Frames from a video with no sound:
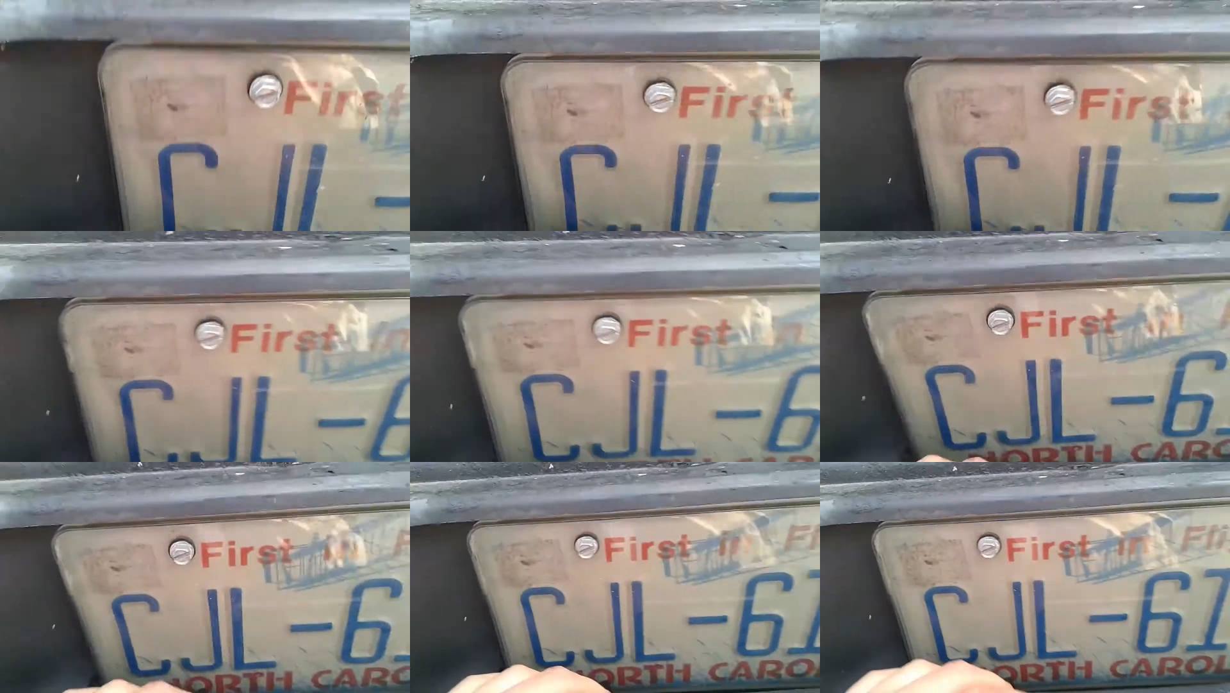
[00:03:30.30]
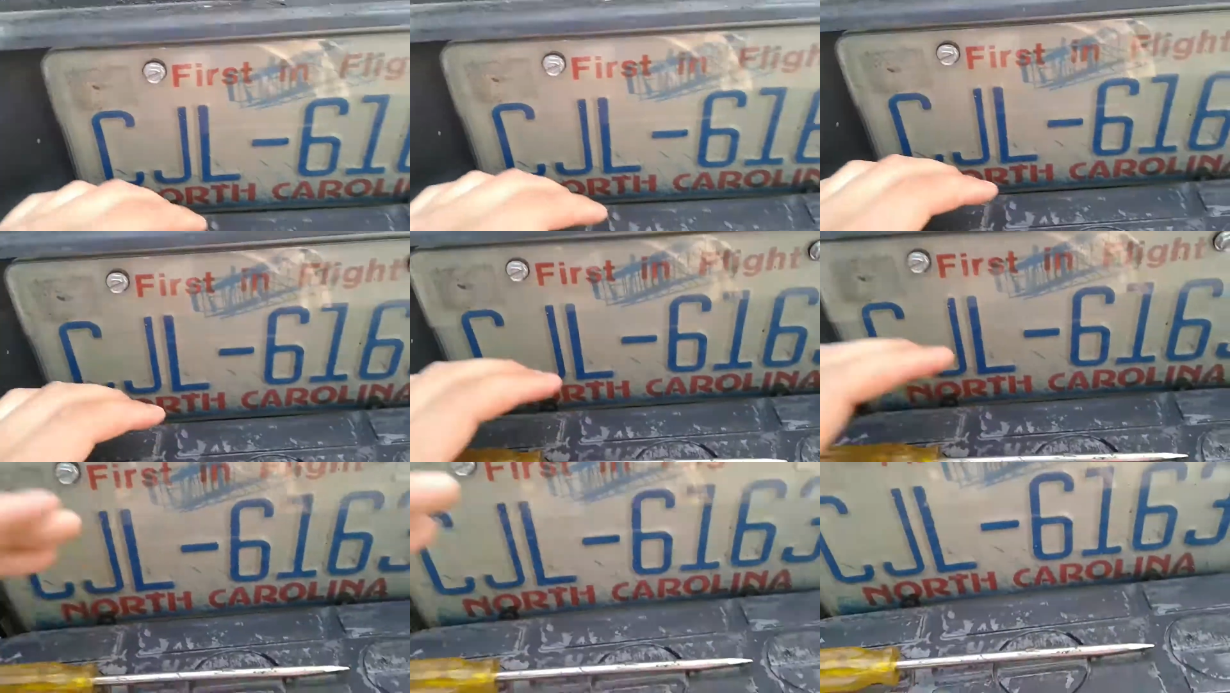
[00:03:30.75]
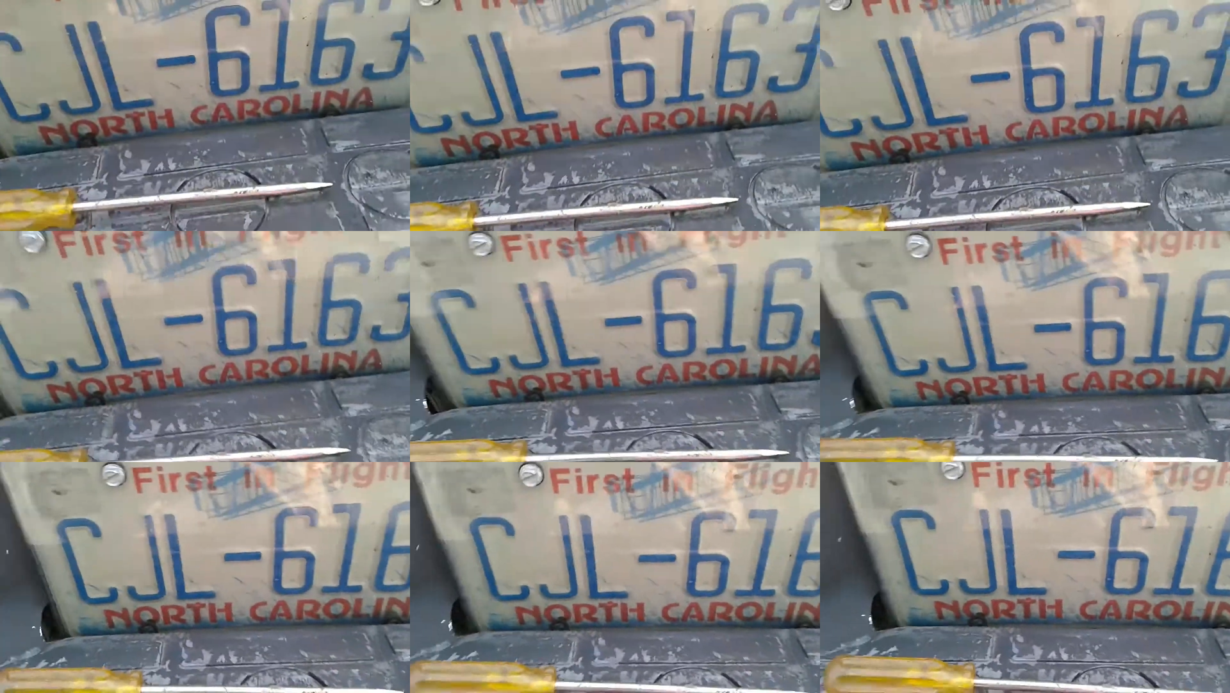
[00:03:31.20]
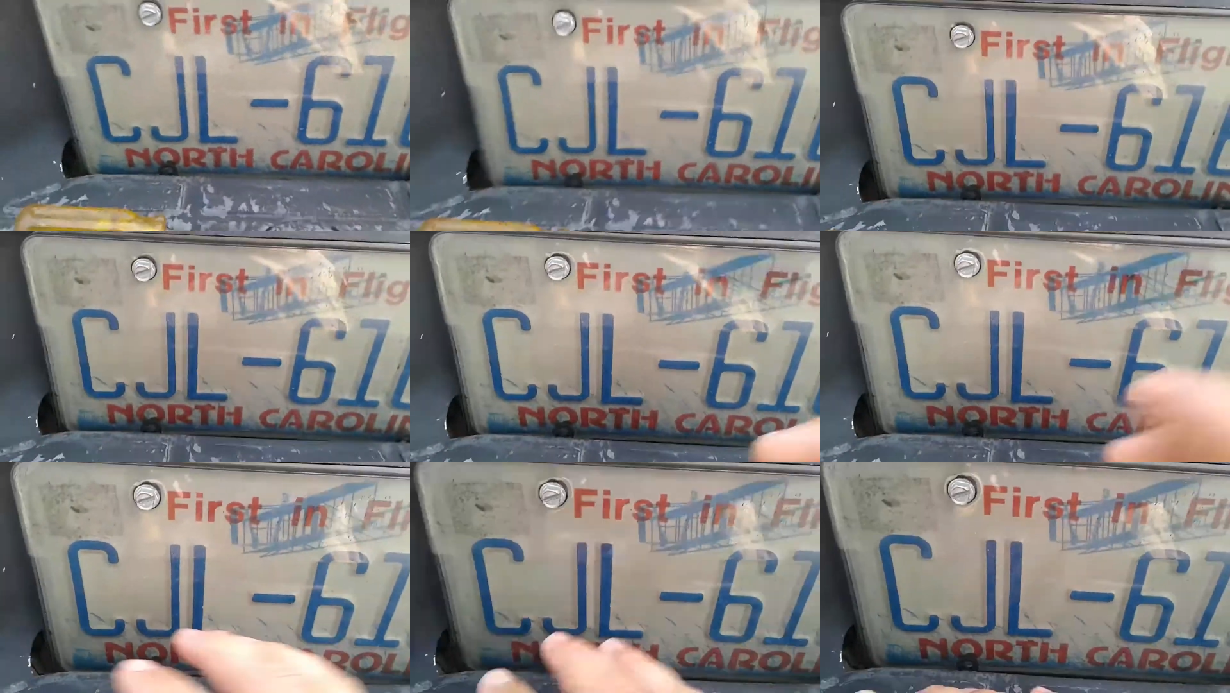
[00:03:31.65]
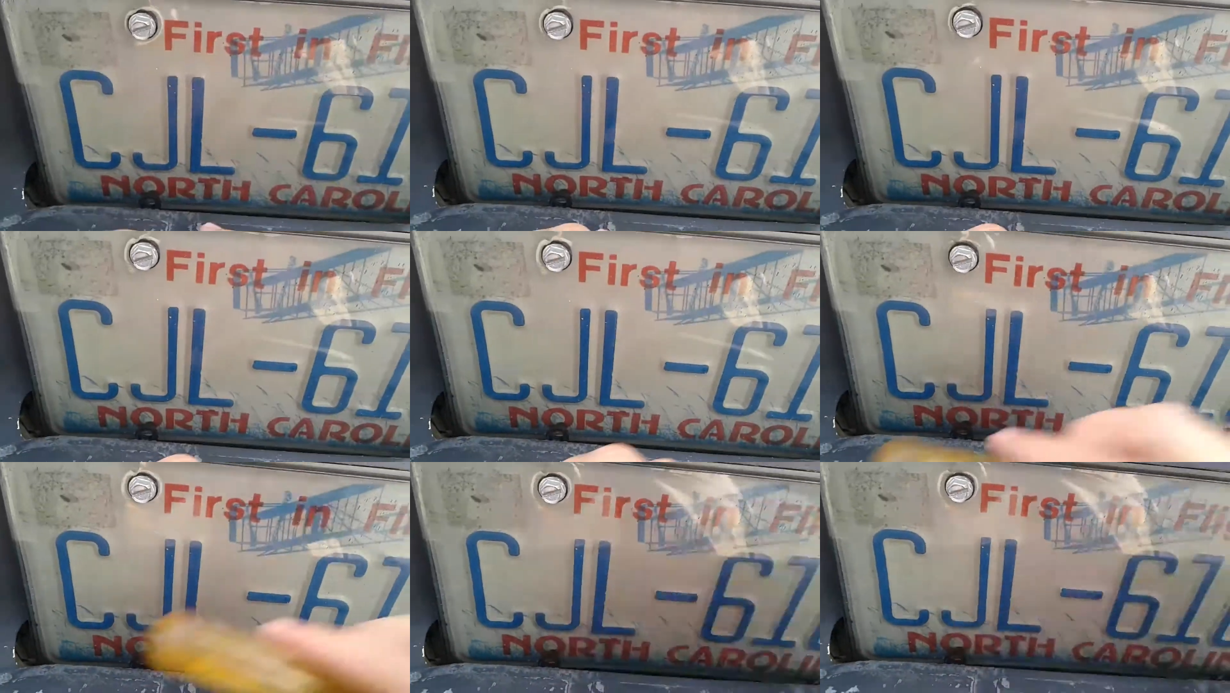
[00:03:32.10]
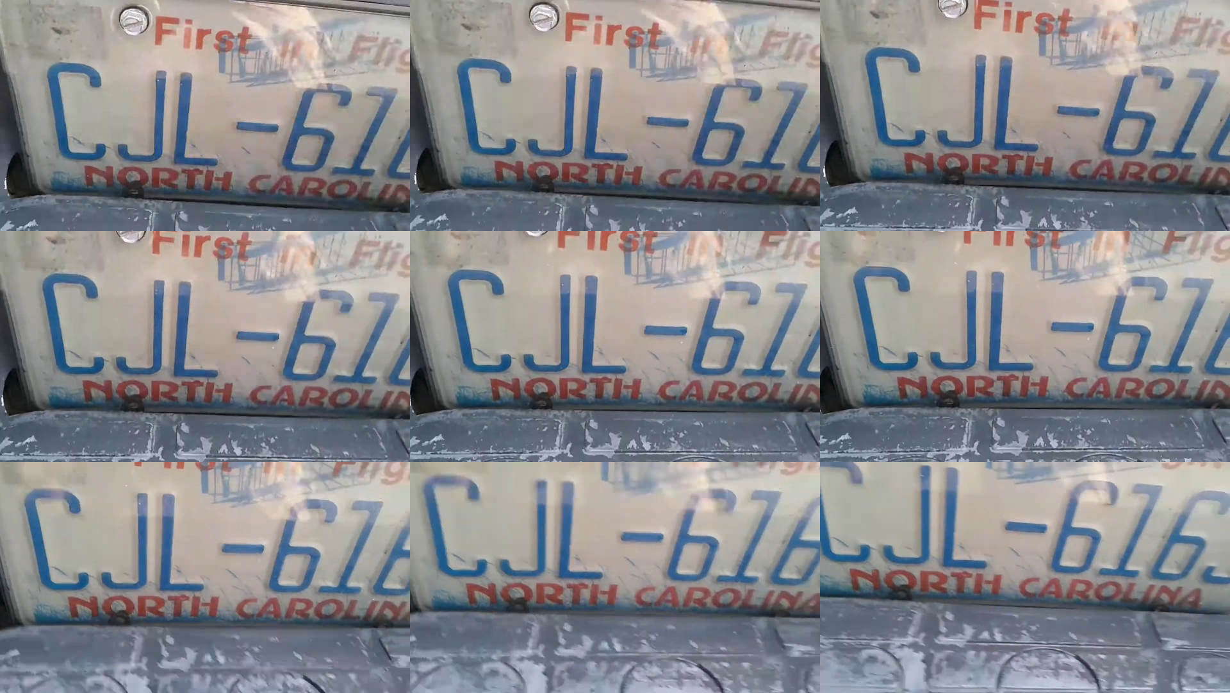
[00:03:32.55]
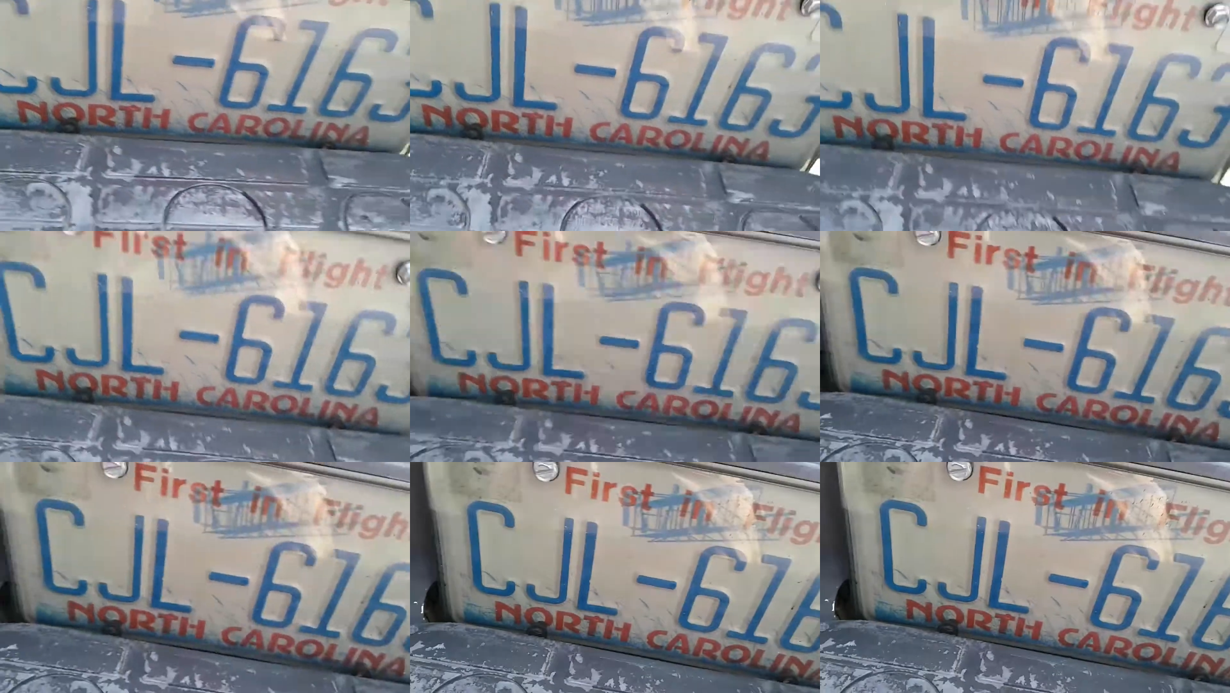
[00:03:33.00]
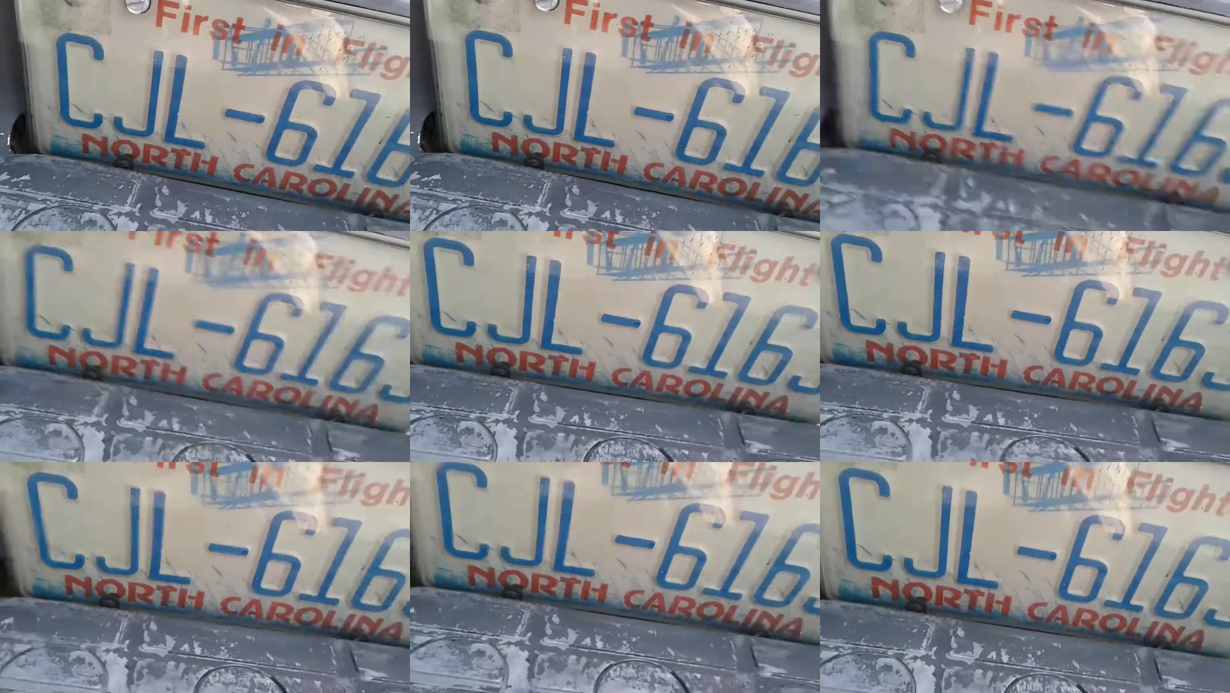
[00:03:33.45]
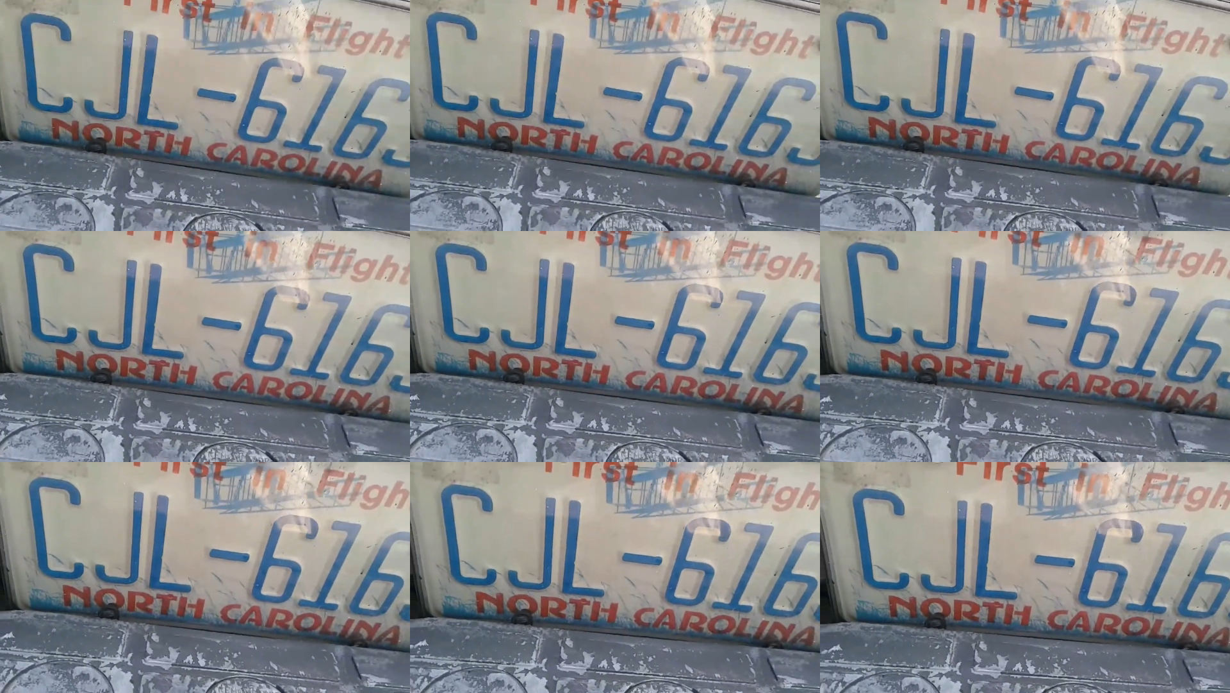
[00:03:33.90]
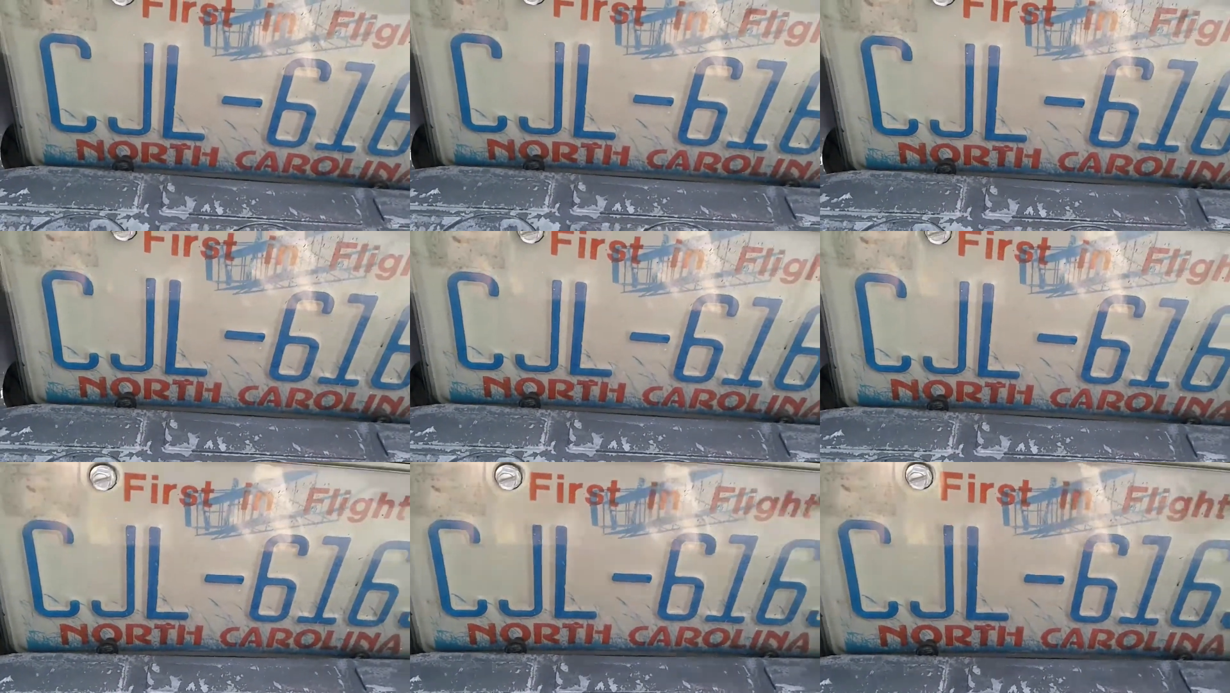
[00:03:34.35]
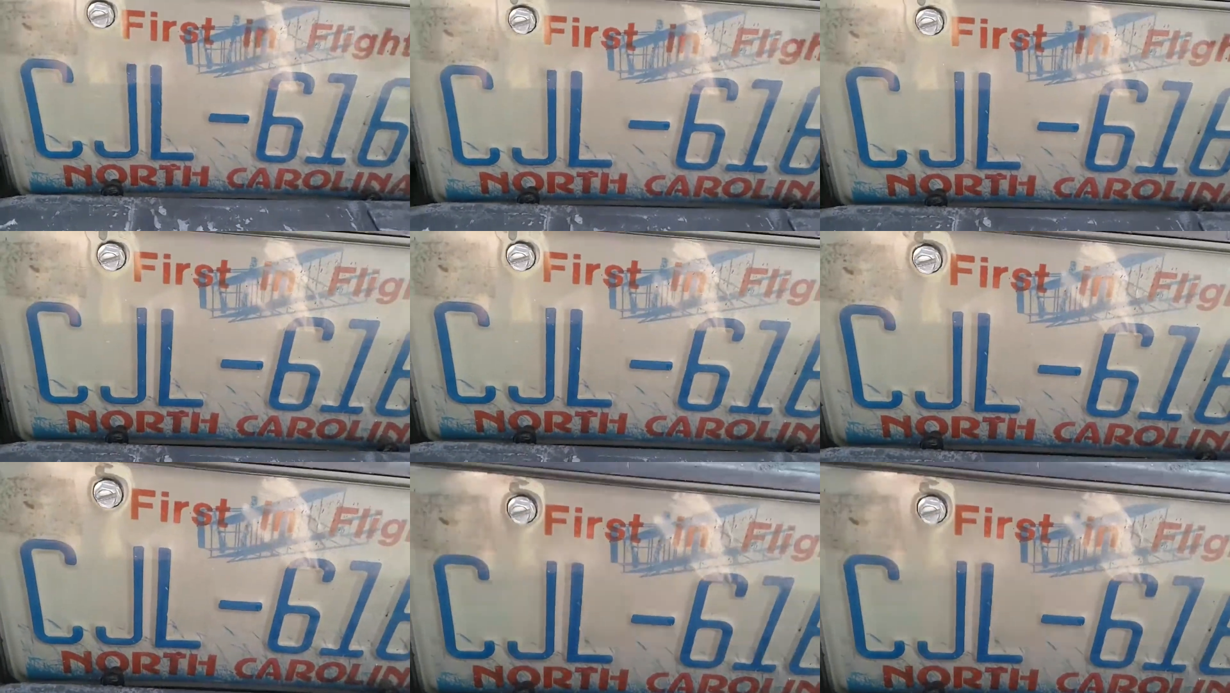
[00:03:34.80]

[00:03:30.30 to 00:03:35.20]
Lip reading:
Nobody's mouth can be seen.